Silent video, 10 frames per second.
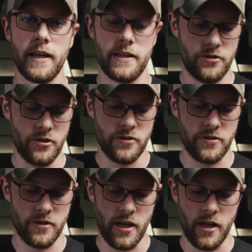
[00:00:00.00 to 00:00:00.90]
It's
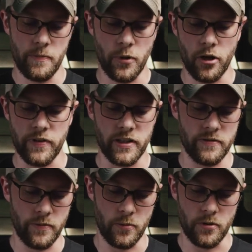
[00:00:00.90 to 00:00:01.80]
just uh, perfect
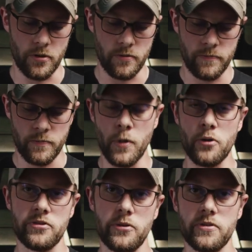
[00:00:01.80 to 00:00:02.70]
for
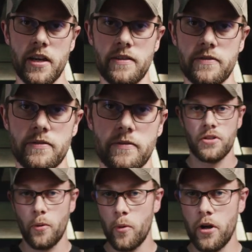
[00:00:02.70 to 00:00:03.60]
most use cases.
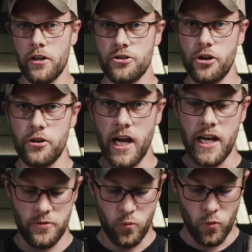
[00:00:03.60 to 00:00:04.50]
So we wanted to show you
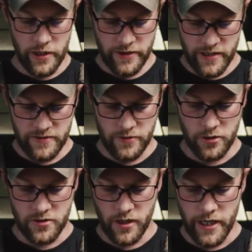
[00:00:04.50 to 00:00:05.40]
guys what this
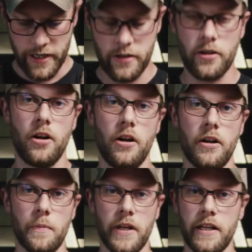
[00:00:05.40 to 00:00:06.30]
looks like
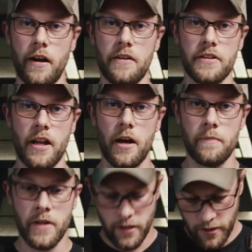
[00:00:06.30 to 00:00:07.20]
on a plate carrier
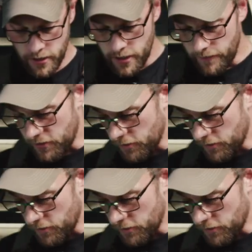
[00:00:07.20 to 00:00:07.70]
setup. If I